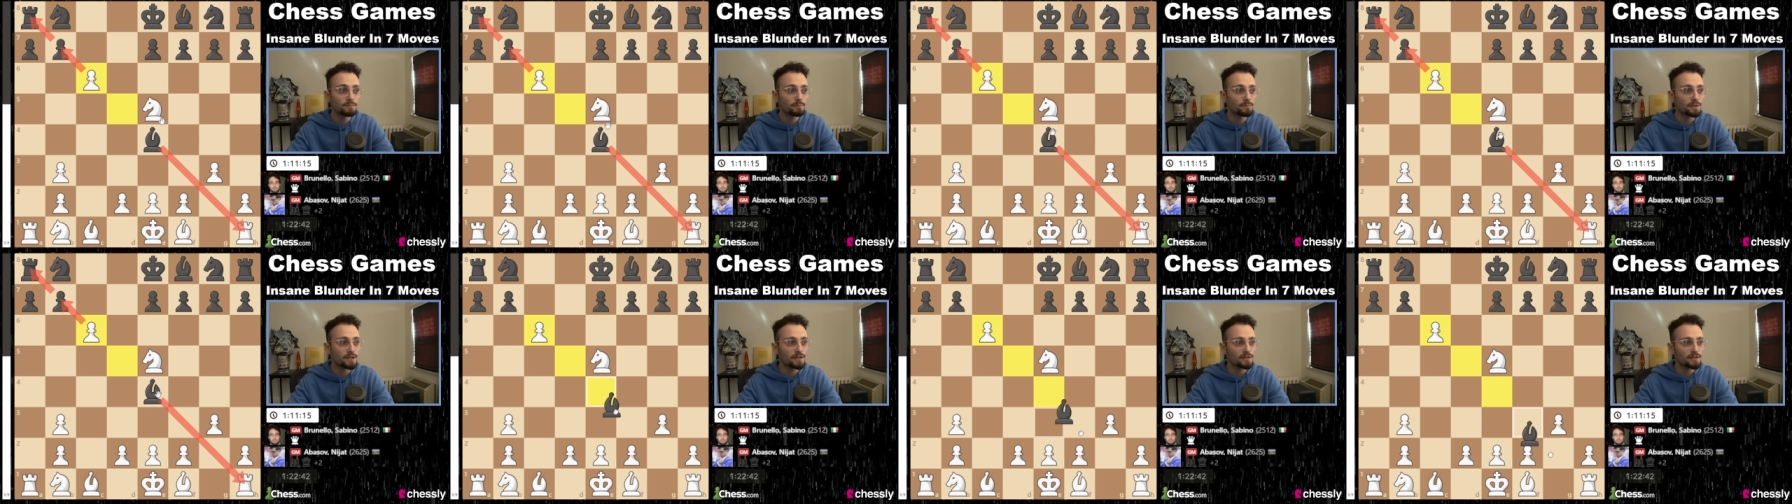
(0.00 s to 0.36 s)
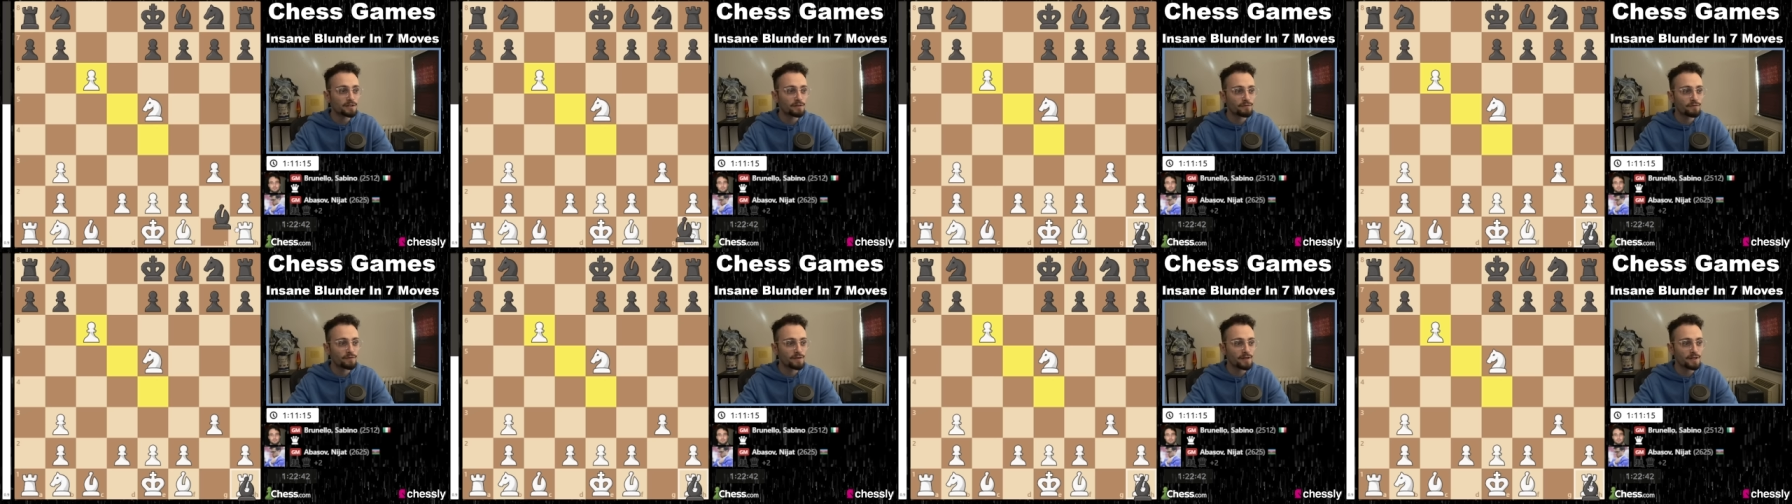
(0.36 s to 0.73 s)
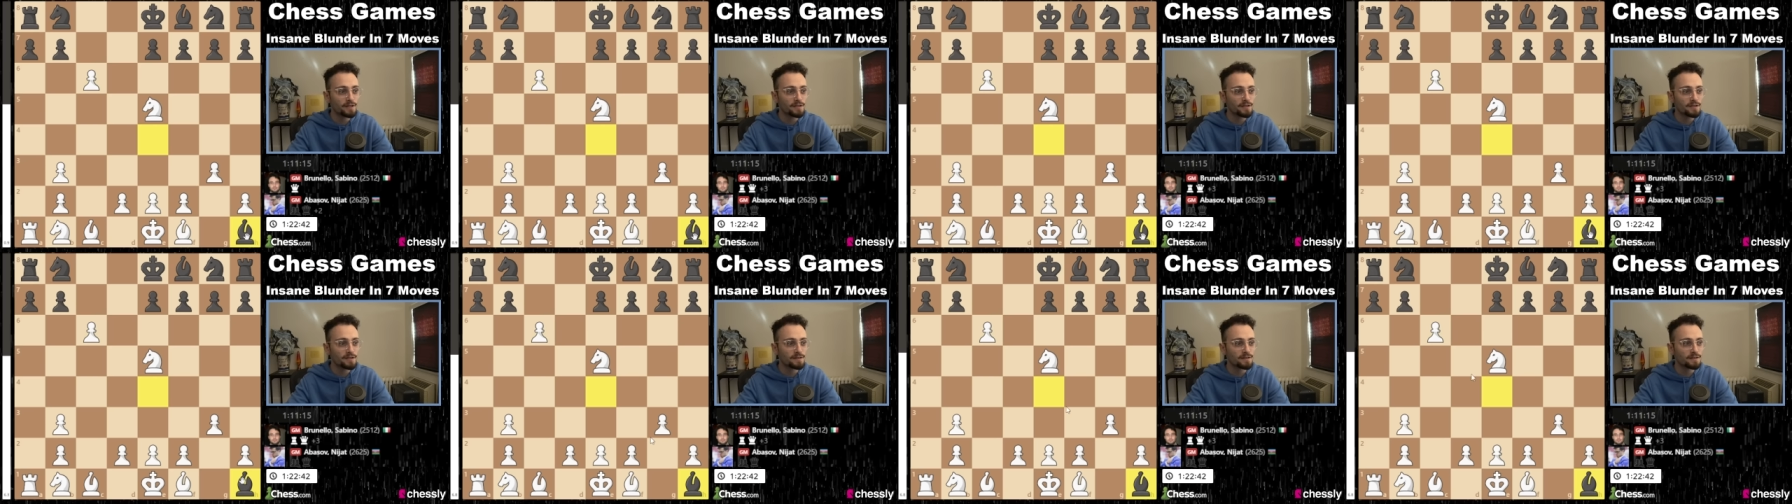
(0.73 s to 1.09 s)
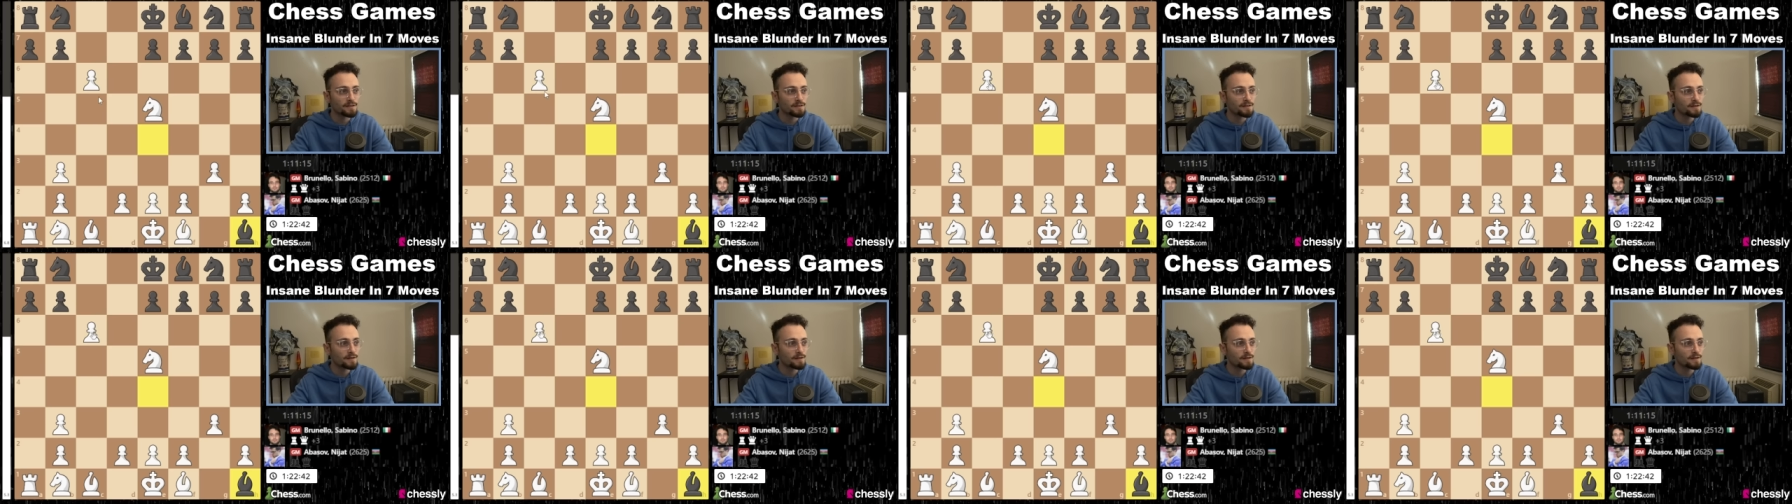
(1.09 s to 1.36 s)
Because if this,